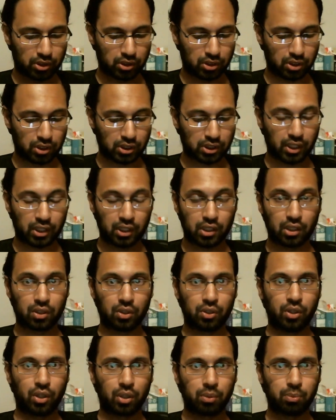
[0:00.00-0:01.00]
sending
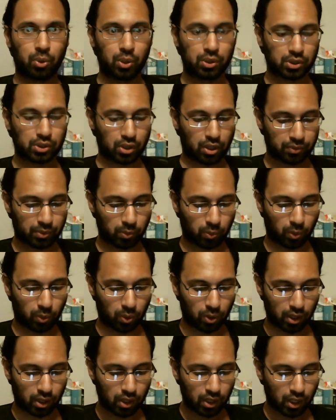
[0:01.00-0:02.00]
young boys off to
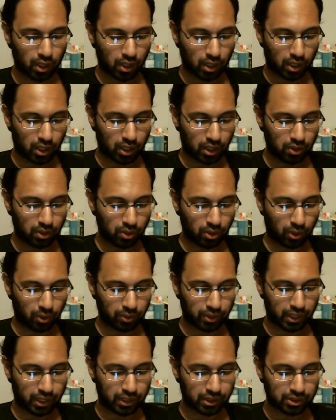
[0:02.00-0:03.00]
war? No,
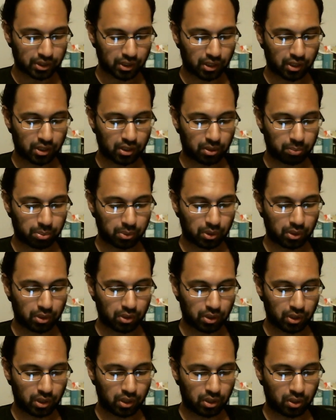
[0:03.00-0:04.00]
that is a
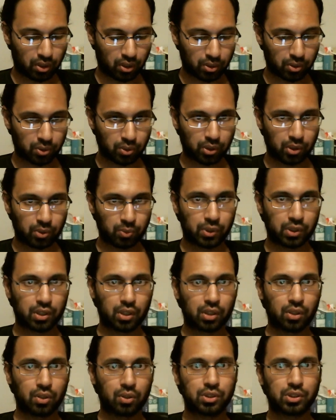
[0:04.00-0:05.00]
completely, utterly
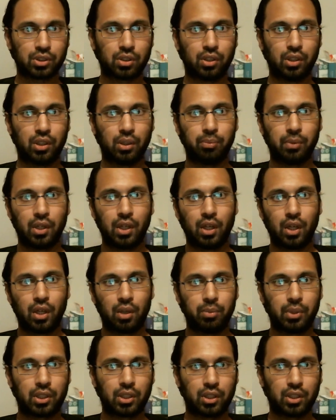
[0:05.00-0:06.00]
ridiculous claim,
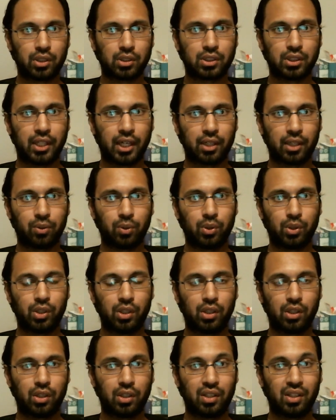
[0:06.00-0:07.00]
because not
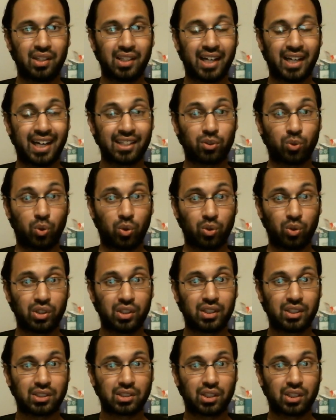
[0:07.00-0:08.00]
only
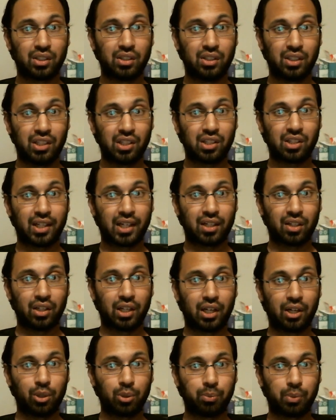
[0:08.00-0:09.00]
does the Hadith not
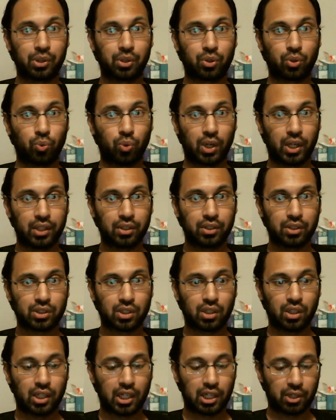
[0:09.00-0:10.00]
allow it, but the Quran
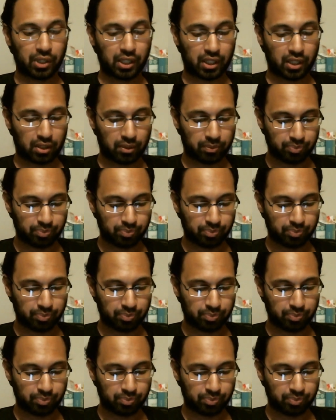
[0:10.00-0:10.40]
doesn't allow that